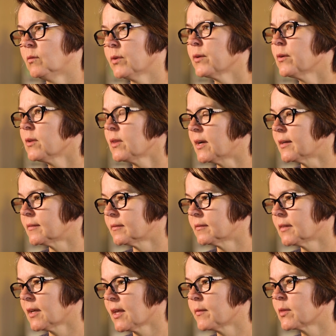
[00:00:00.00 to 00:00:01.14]
Well, there are a lot.
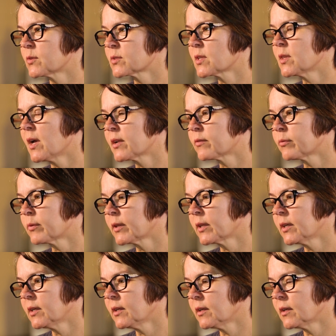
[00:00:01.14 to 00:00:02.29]
I mean, there's a lot of
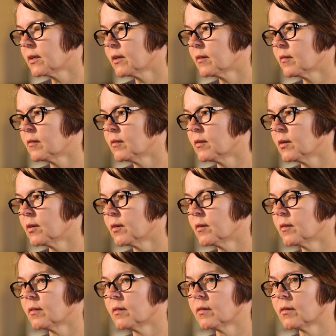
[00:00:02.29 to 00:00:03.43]
really
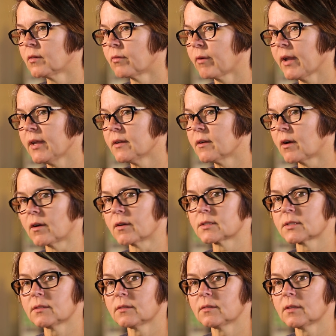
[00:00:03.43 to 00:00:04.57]
great art